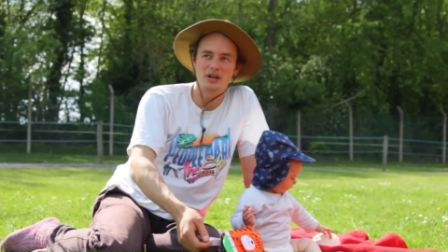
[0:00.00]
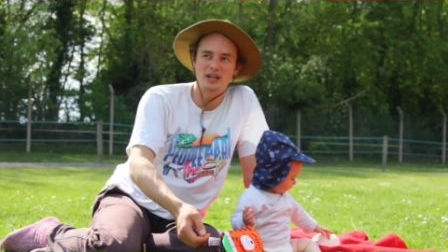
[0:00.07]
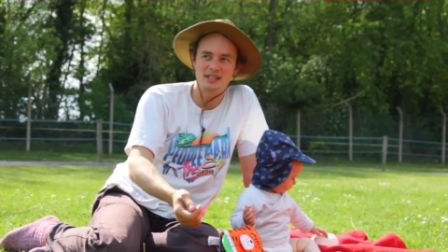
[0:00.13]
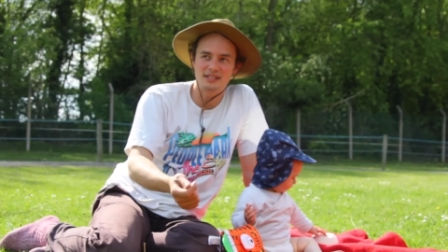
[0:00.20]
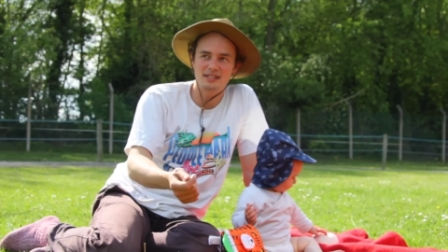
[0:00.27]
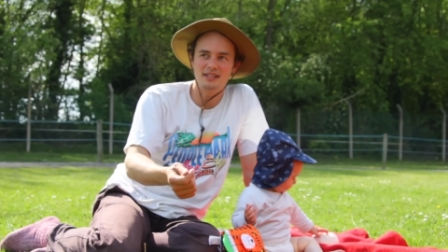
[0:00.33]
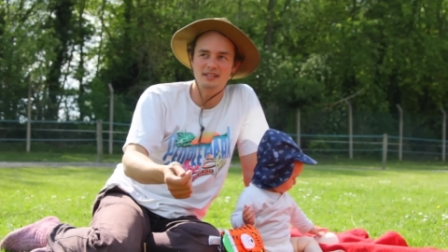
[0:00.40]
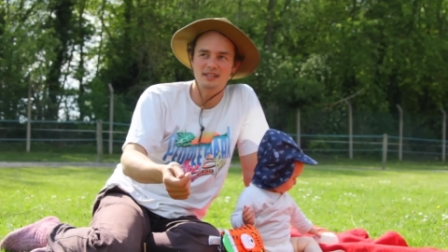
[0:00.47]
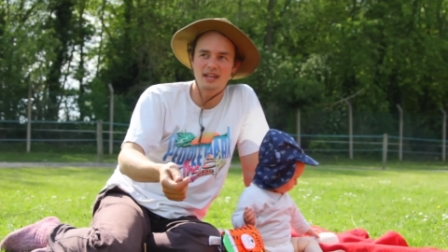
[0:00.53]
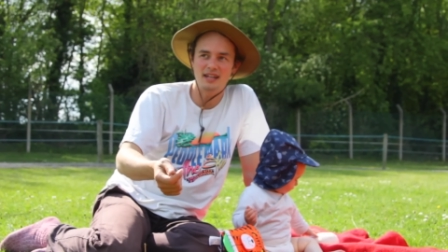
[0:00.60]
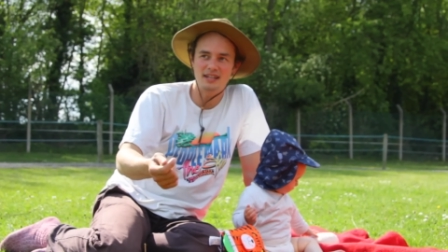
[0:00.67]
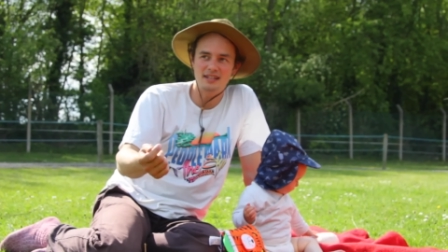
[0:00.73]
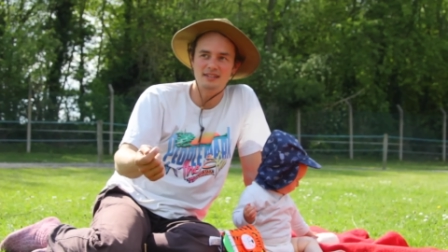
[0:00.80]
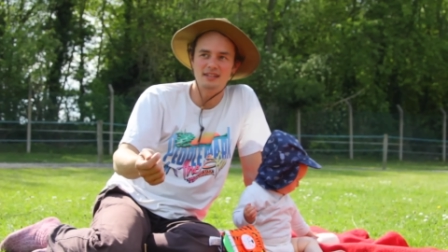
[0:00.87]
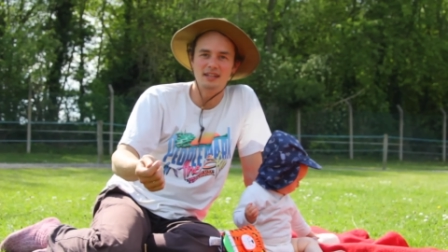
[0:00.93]
buy
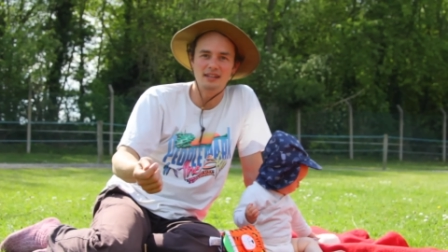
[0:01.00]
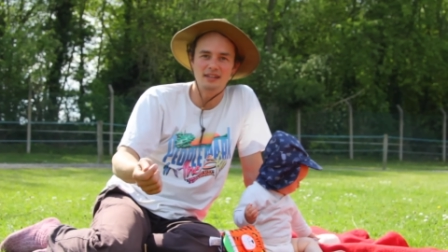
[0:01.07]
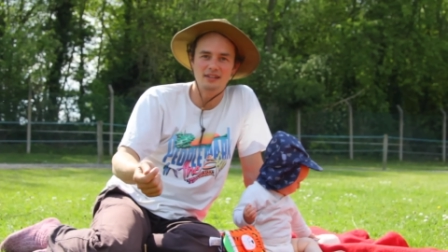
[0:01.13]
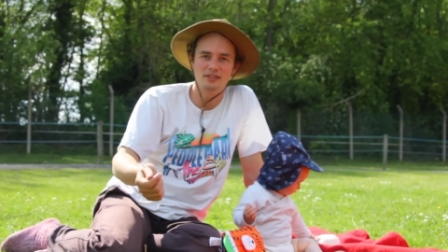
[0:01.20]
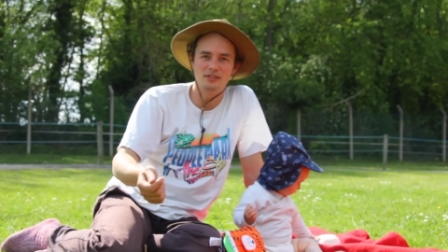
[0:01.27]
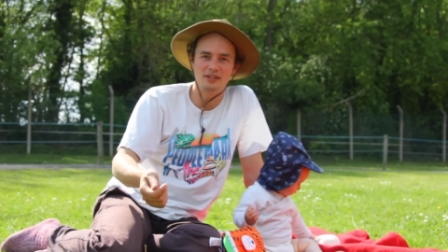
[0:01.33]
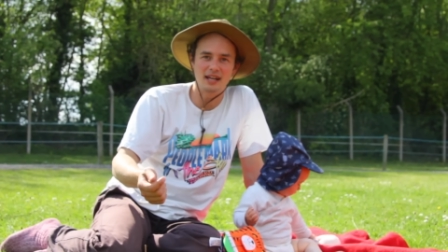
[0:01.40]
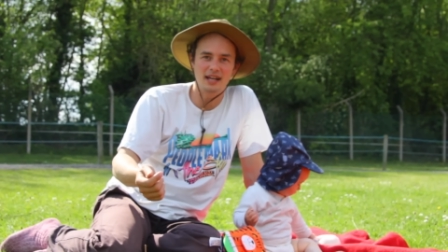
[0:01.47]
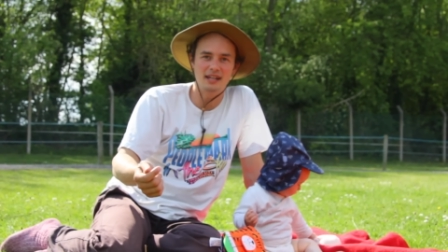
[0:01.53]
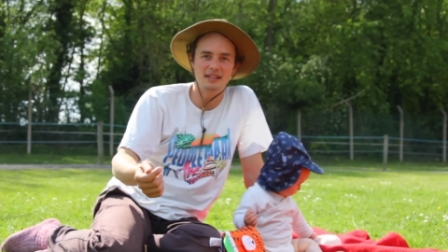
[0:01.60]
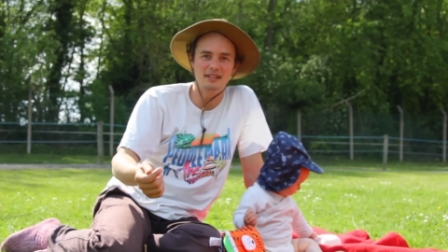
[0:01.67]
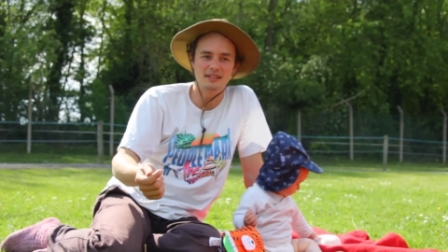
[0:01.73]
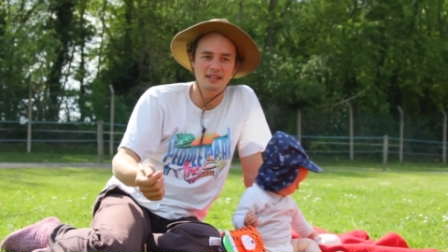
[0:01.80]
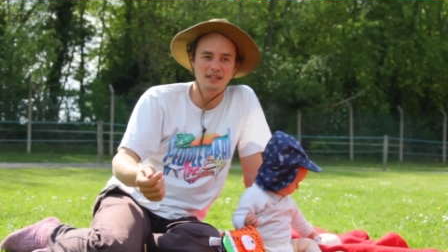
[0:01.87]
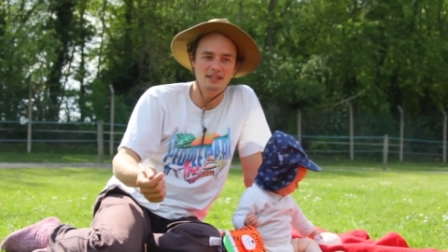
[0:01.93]
anything or get
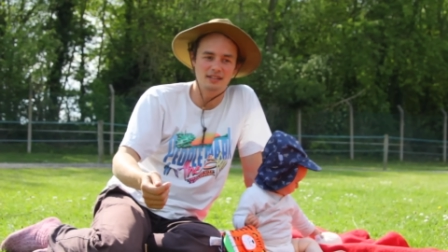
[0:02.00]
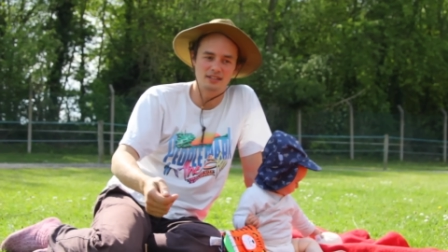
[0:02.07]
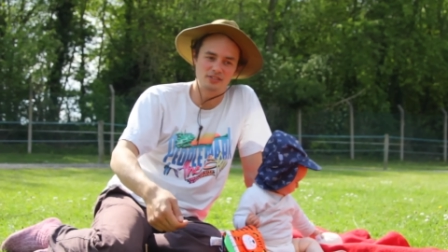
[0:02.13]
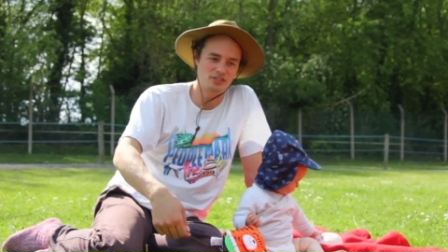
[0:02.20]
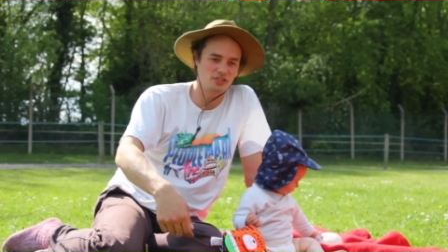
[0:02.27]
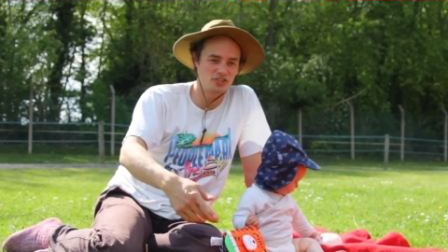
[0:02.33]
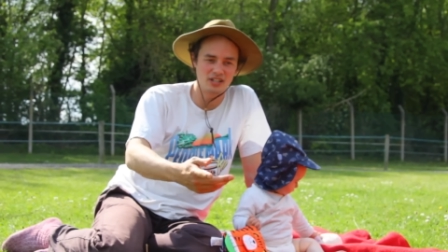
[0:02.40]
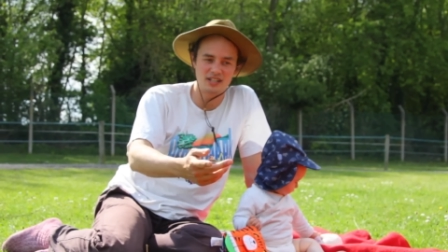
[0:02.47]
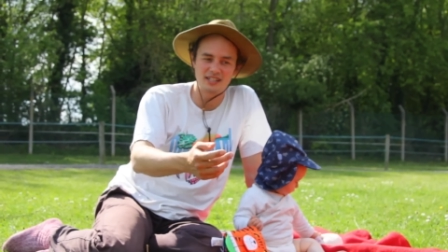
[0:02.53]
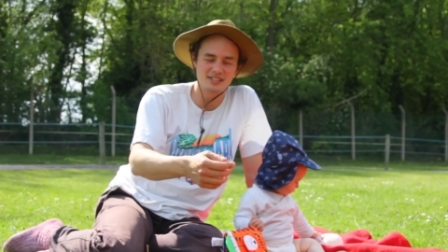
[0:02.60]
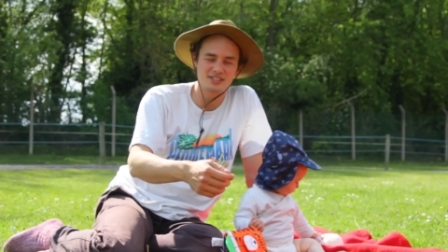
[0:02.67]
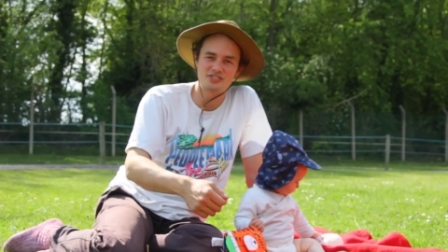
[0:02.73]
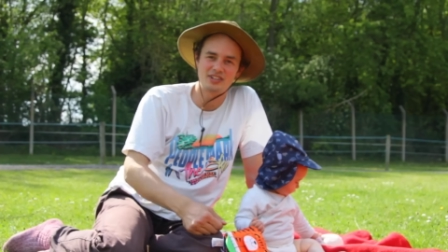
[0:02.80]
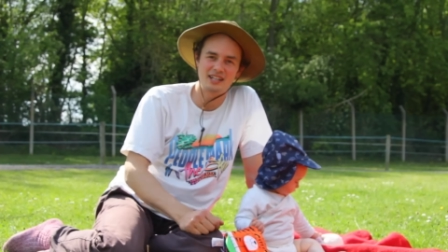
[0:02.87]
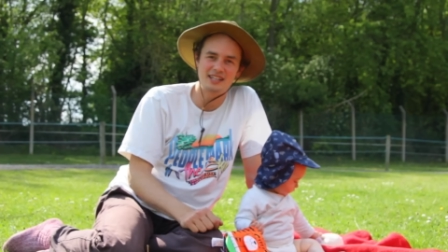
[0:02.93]
anything and just chuck it
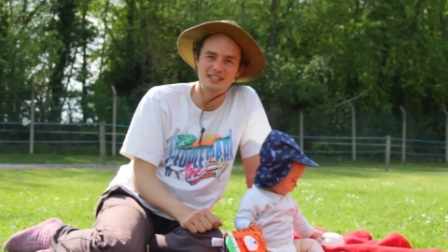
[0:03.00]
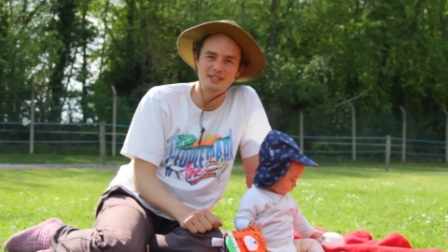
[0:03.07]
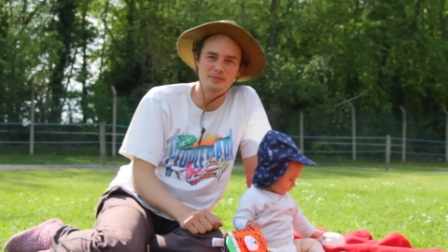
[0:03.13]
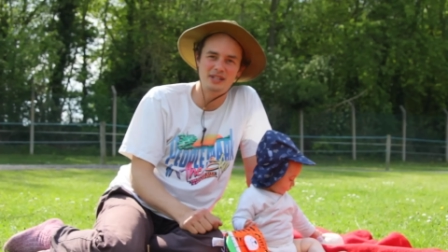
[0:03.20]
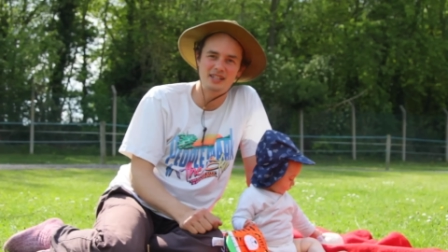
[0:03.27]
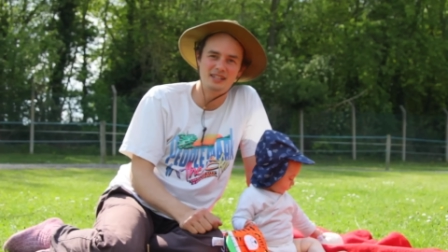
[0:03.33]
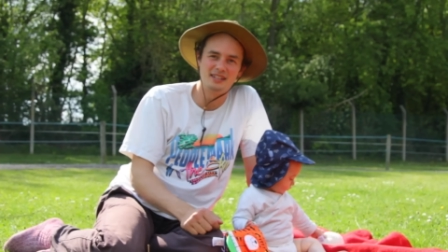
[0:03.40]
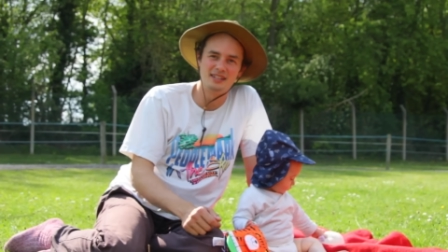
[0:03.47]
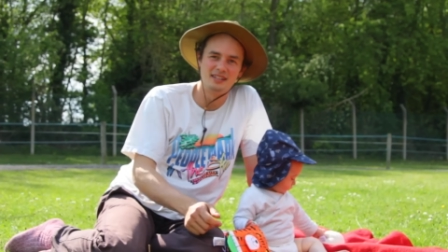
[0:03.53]
straight in the bin.